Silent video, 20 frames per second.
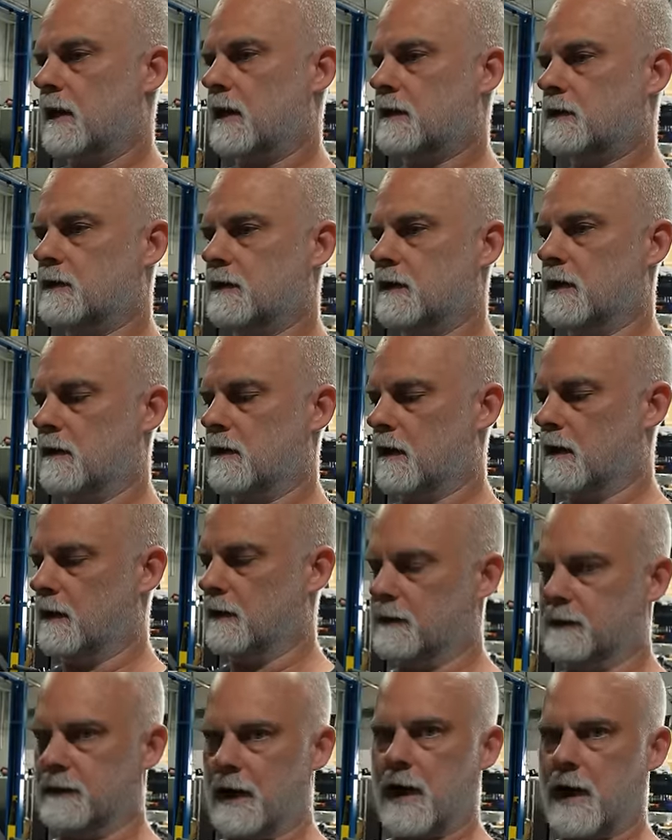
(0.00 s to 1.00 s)
actually an
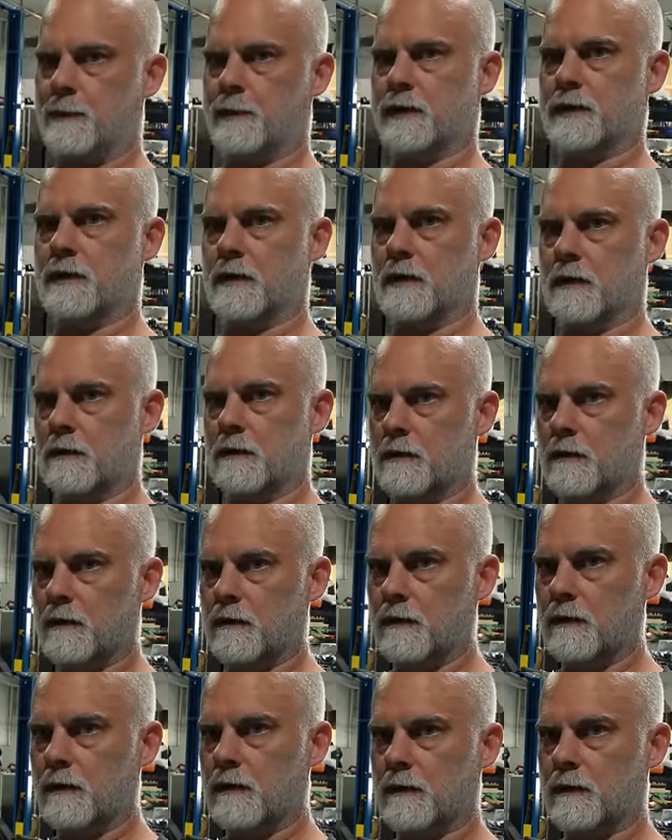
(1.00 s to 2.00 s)
adapter
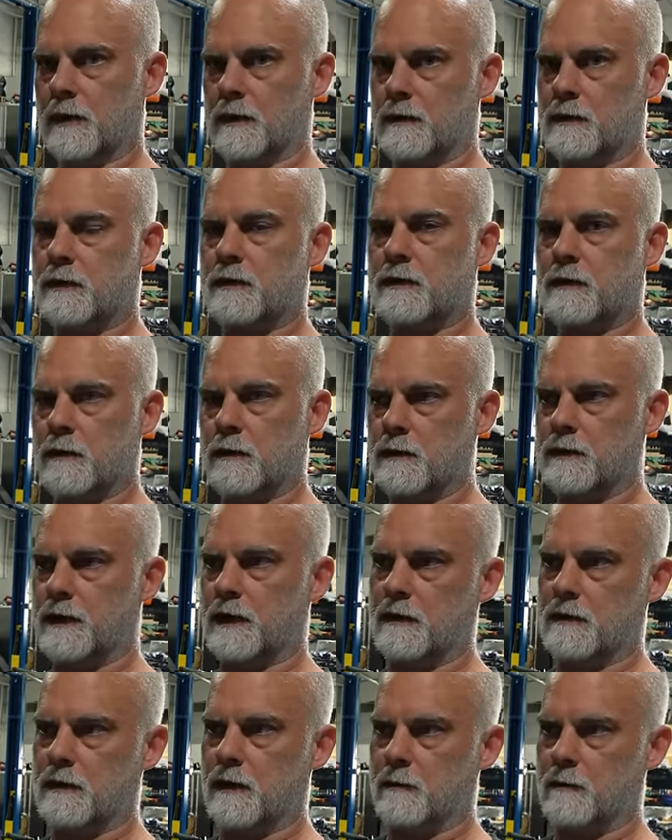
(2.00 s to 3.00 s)
that screws
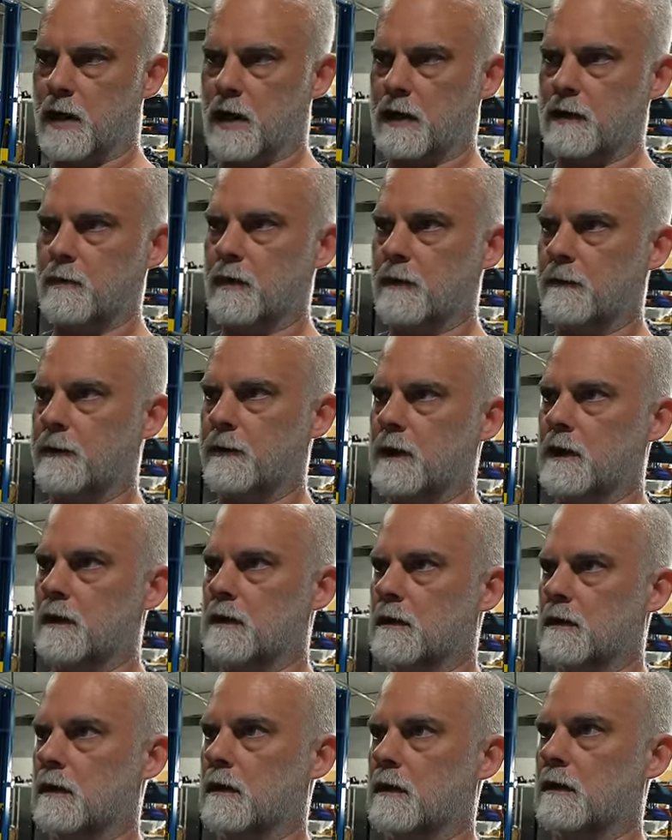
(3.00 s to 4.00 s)
into the bottom of
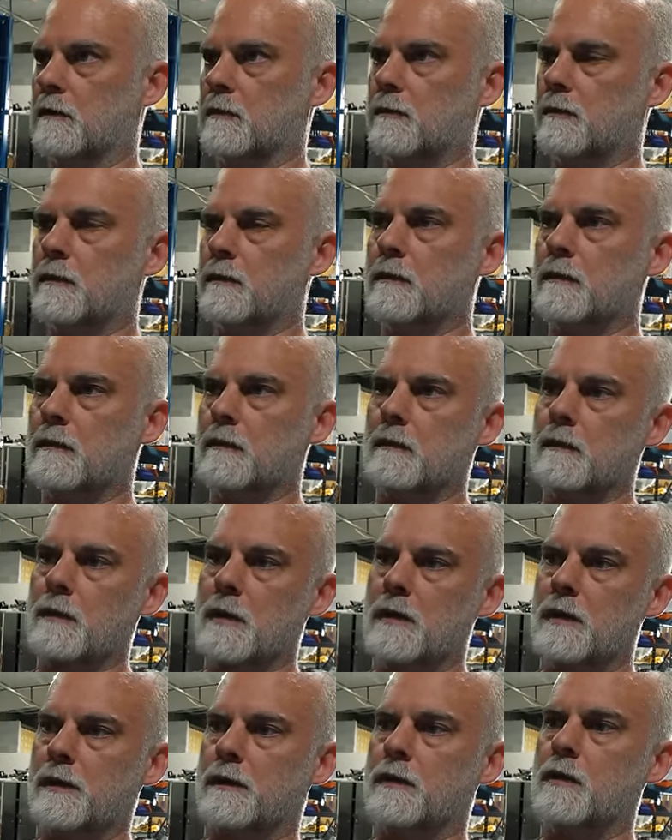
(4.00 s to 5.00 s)
the
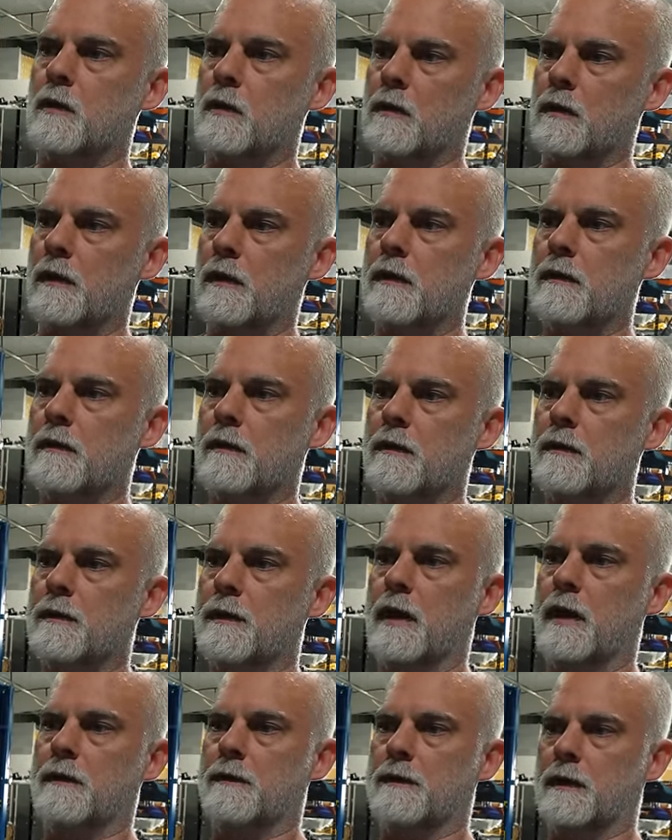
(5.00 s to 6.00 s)
intercooler
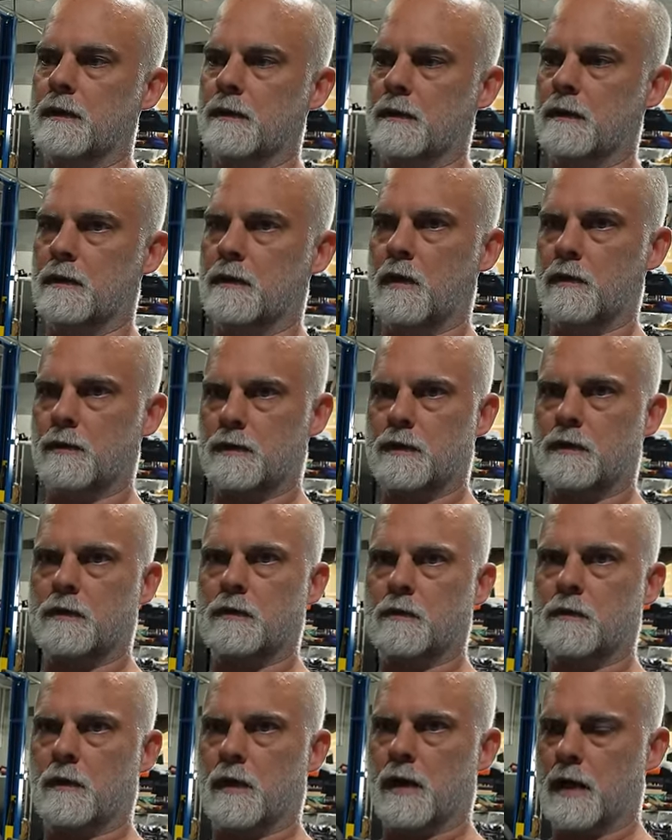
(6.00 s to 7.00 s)
that then goes
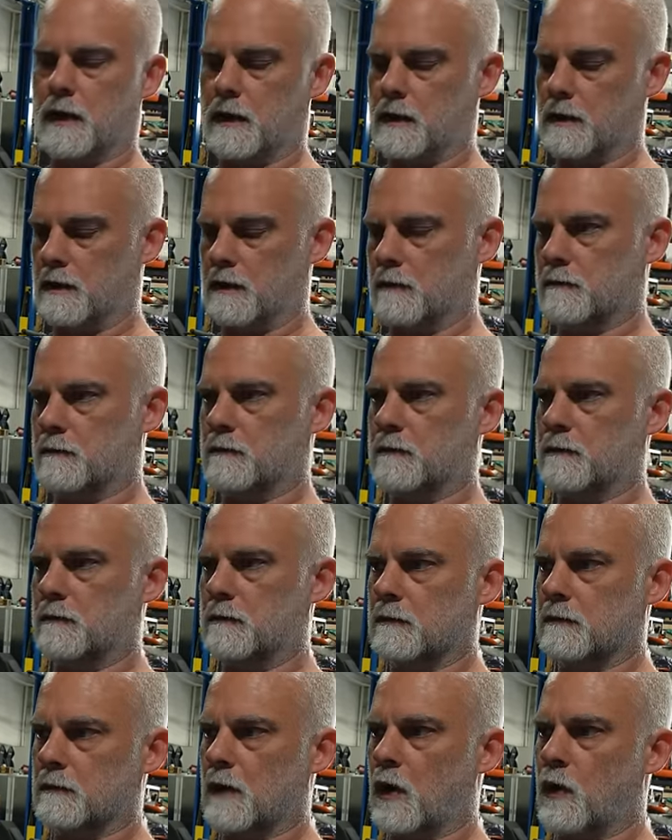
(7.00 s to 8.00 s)
to a
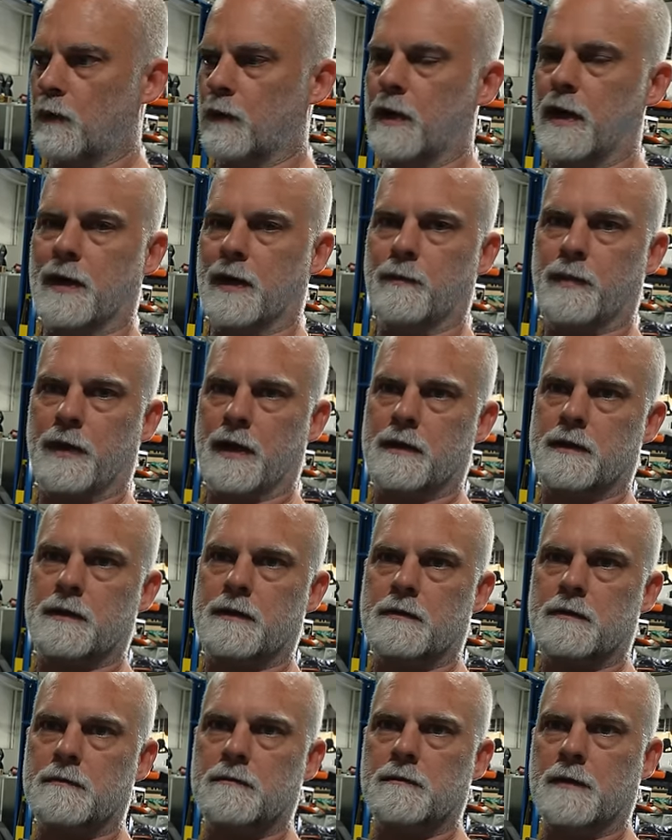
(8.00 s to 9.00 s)
O-ring
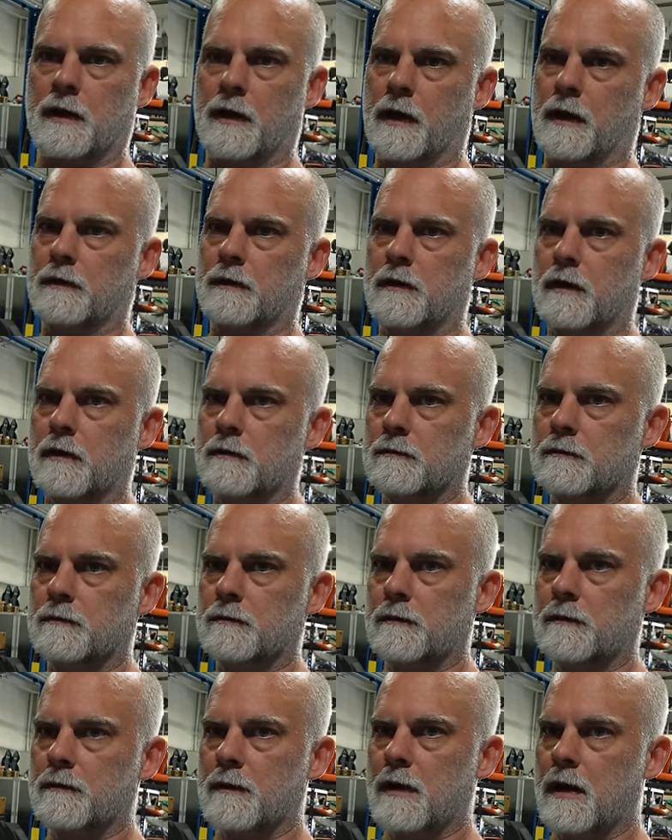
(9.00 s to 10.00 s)
based connector.
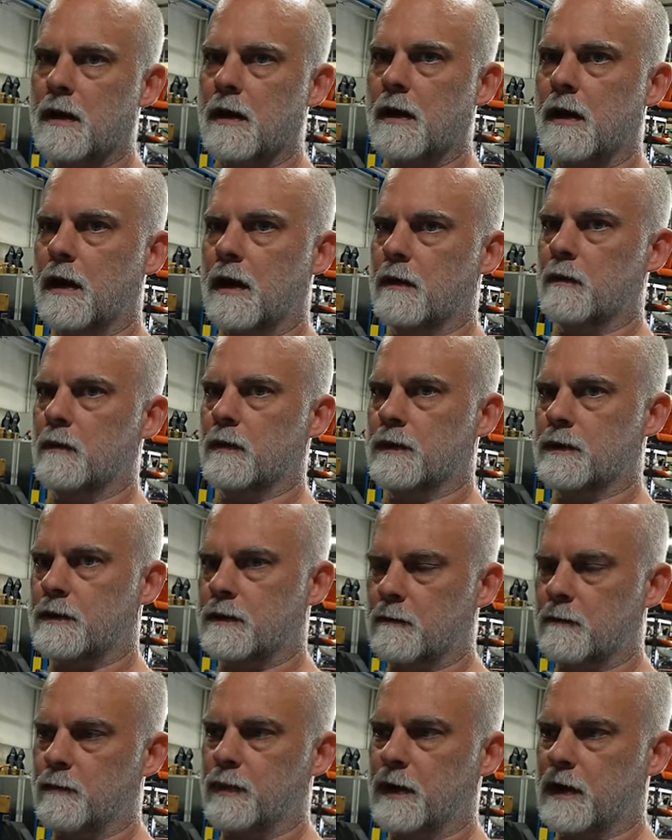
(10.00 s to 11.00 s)
And it
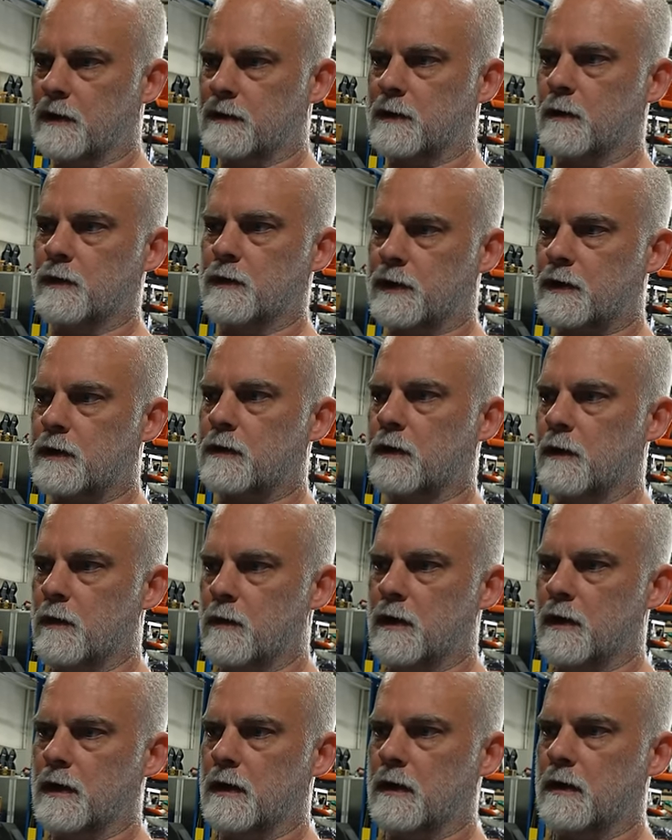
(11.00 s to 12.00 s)
was, because it was
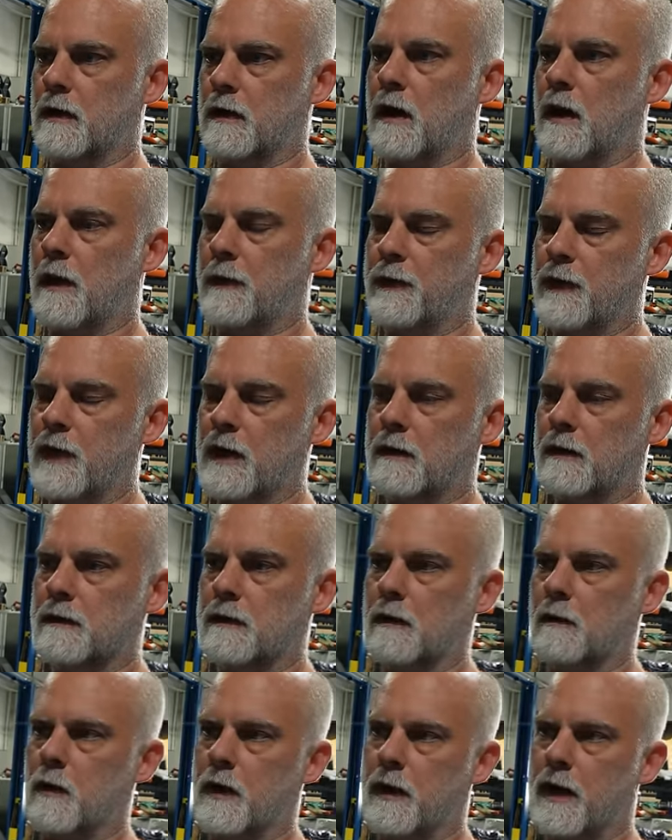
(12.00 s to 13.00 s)
screwed in, I think
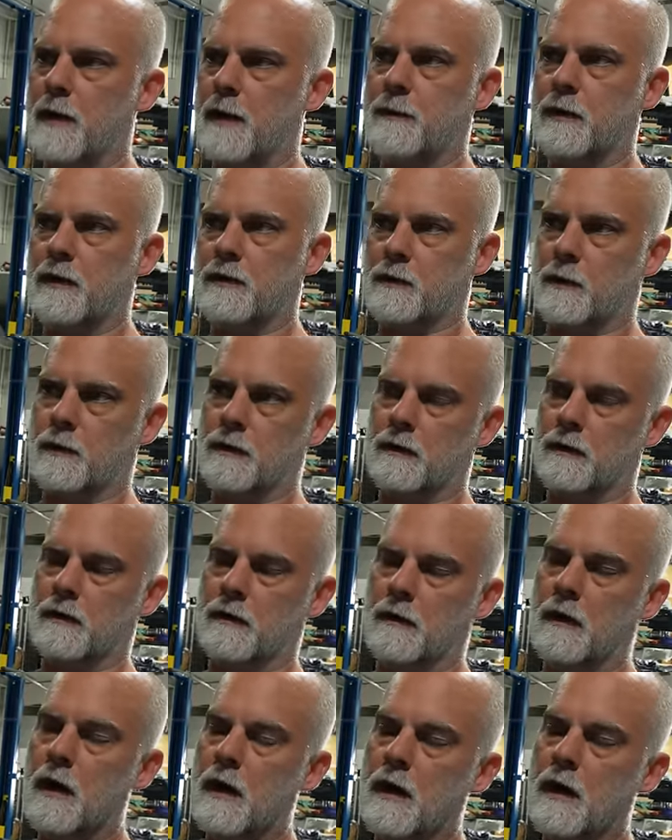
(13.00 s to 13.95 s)
that what happened is when the